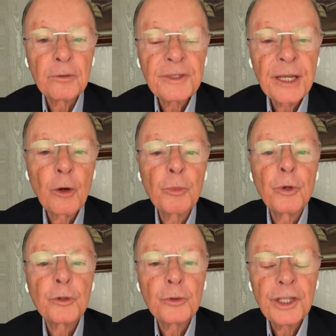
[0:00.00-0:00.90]
will
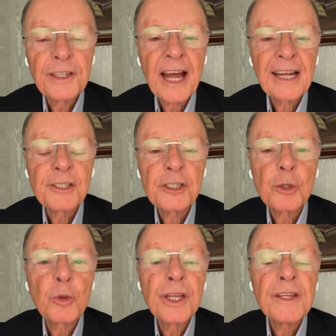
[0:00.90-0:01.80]
have the
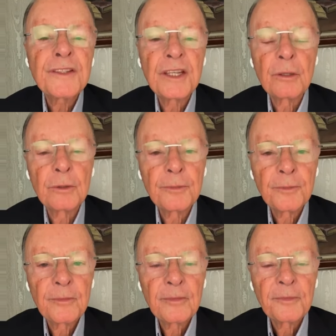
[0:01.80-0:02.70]
opportunity to know
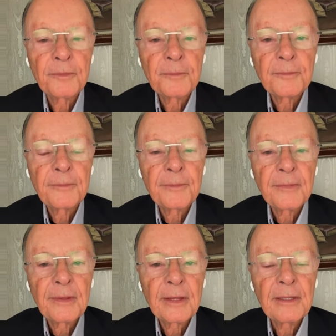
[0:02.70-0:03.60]
Him.
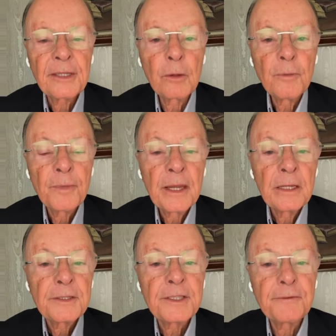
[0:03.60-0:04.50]

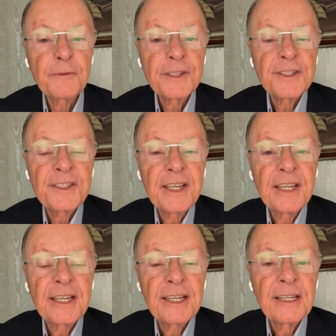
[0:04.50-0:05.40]
So if
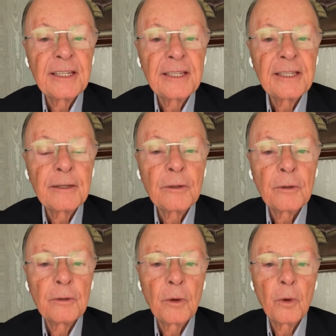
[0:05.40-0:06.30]
you
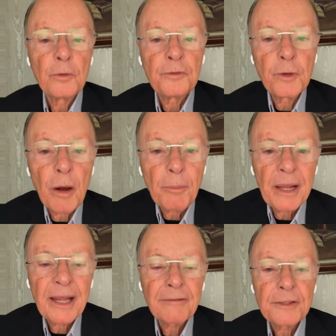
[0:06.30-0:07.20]

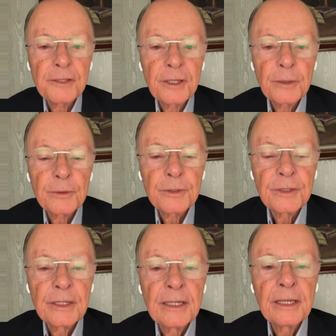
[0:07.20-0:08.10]
heard the word of
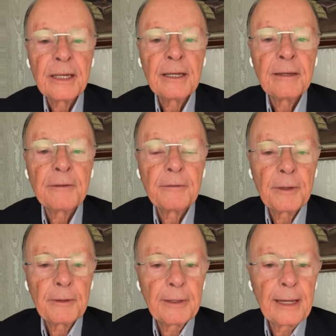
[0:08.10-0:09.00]
God,
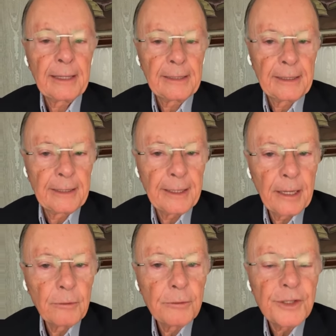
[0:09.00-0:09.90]

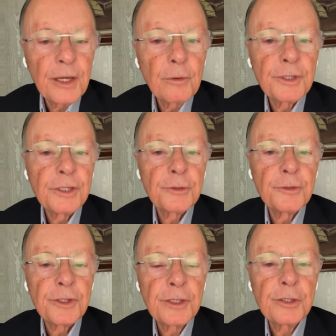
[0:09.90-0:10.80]
believed in the
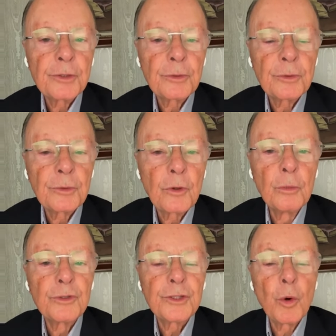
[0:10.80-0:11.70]
Lord Jesus
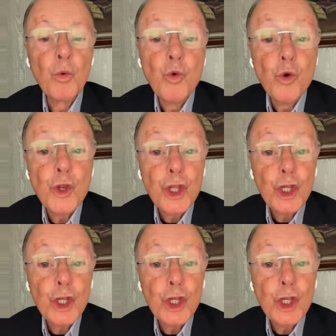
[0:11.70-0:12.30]
Christ as your